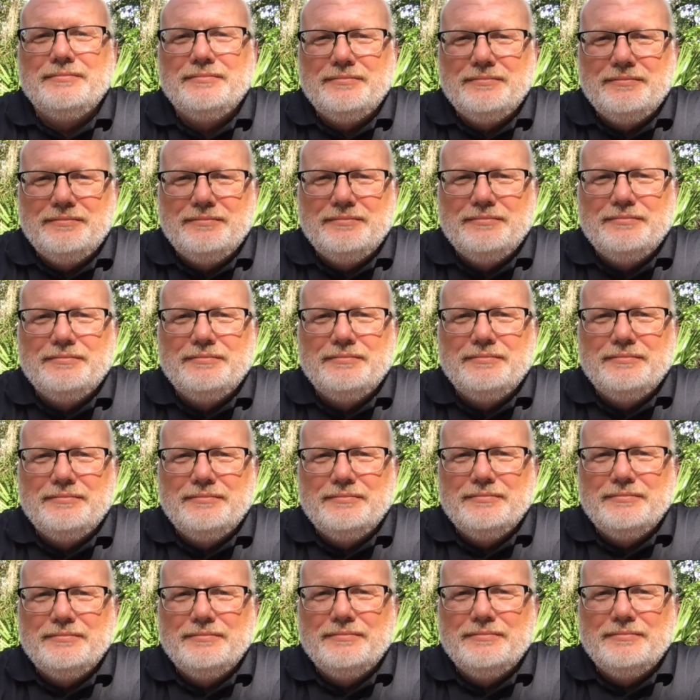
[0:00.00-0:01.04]

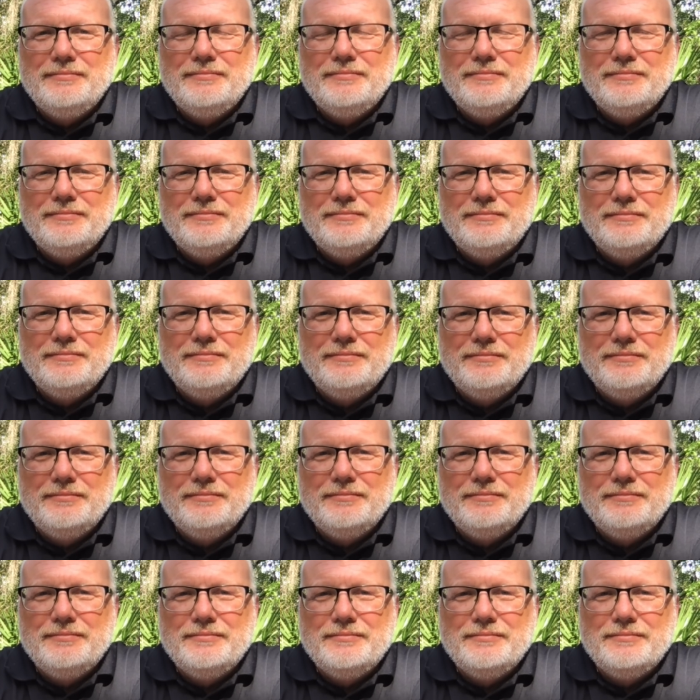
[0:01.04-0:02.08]

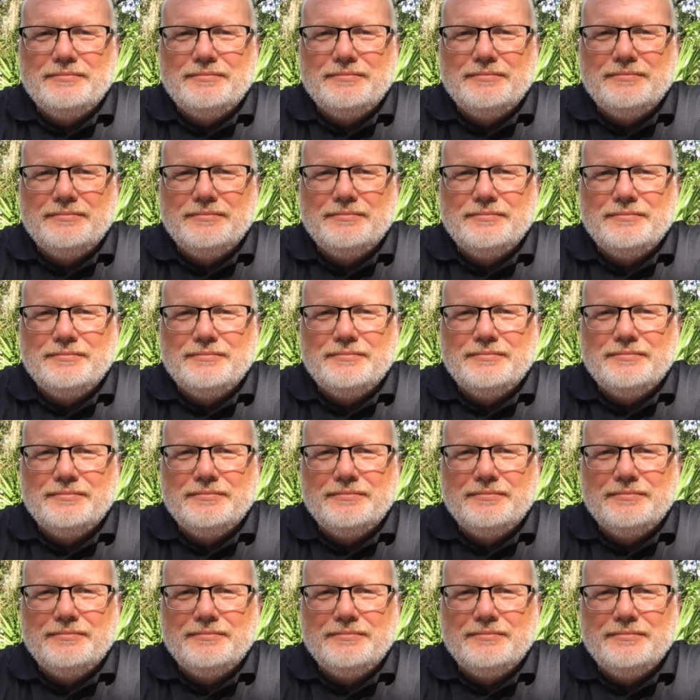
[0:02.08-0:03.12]

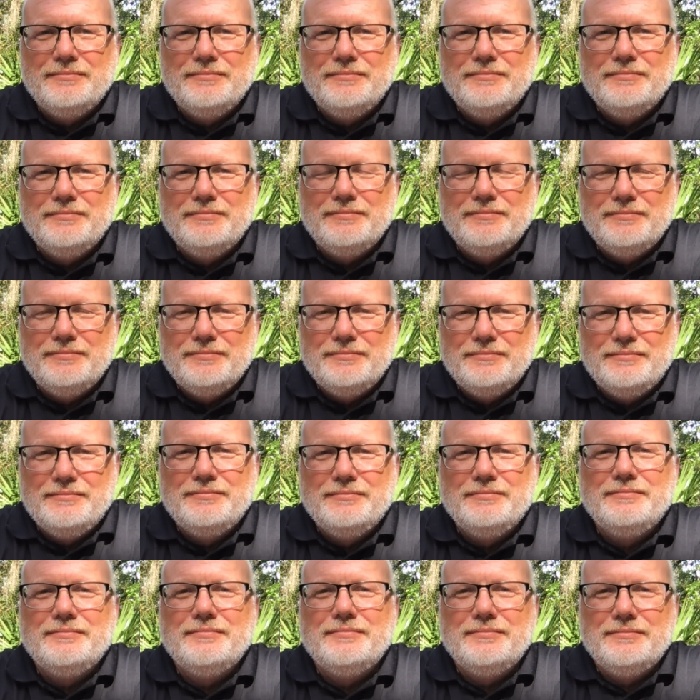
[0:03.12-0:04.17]

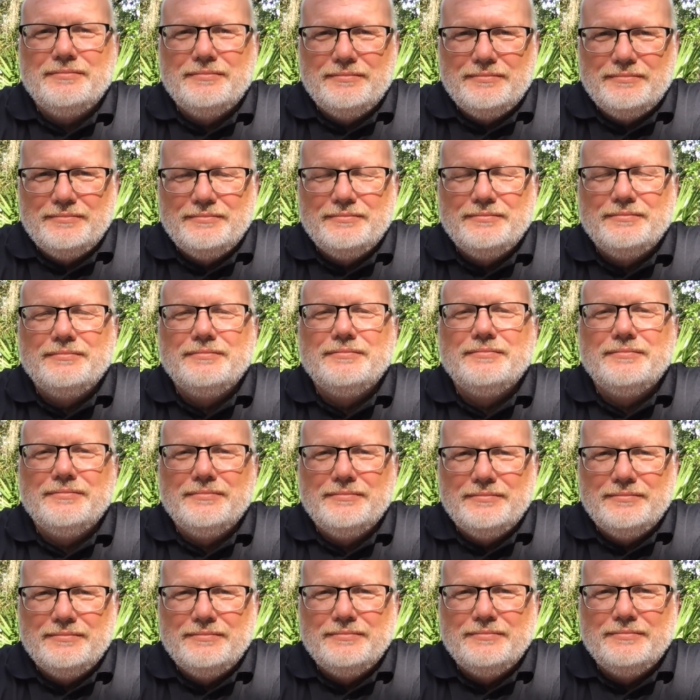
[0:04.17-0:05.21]

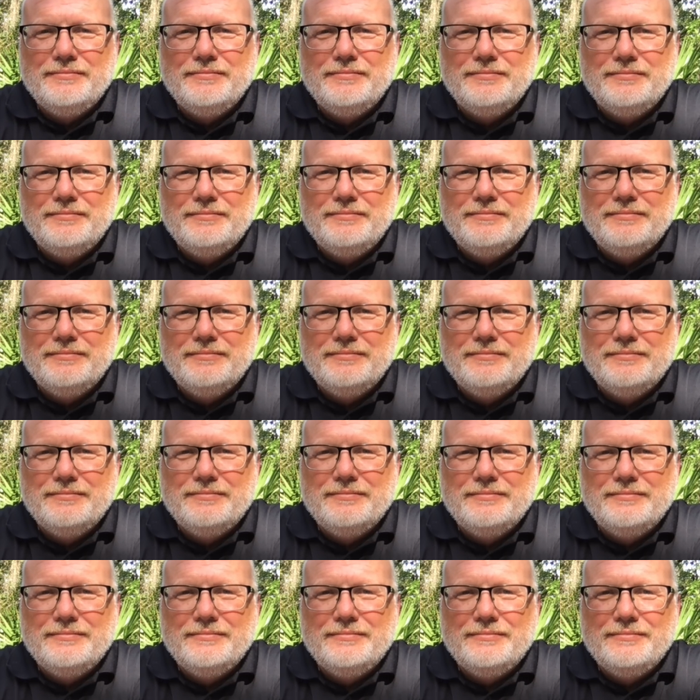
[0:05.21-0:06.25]

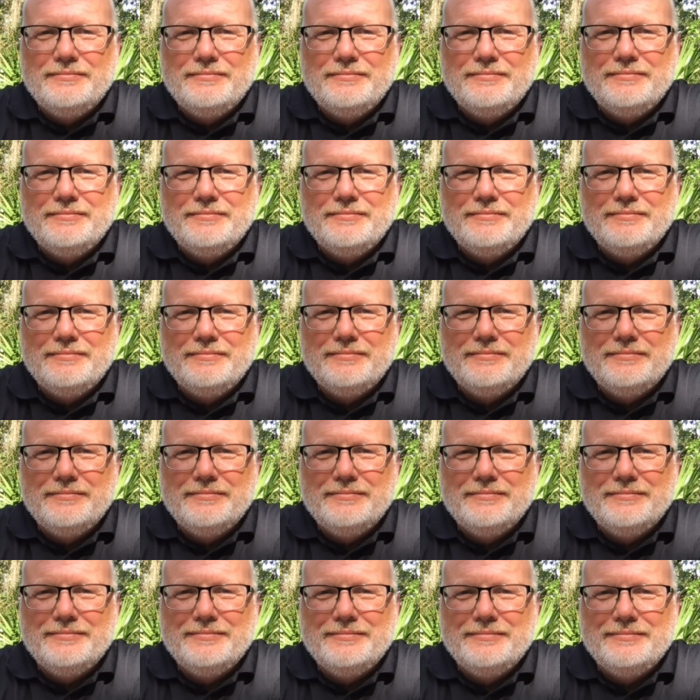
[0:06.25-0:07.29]

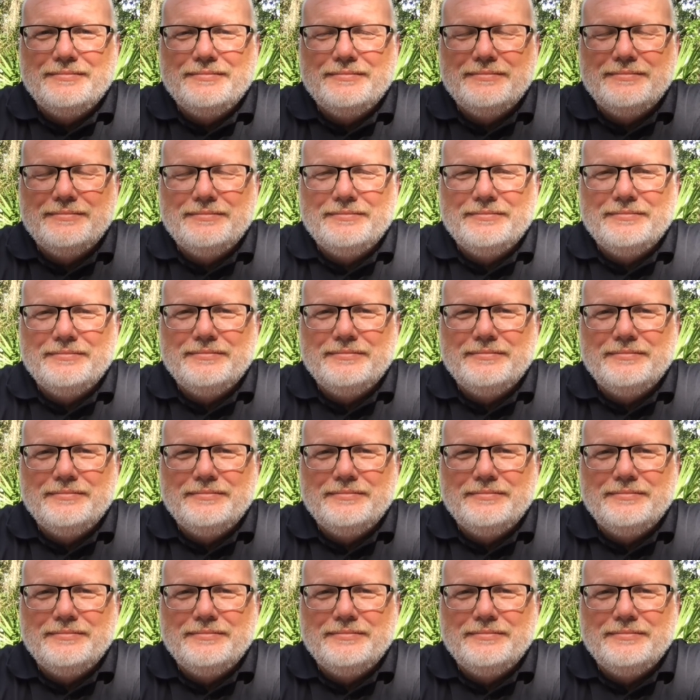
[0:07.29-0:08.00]
[no speech]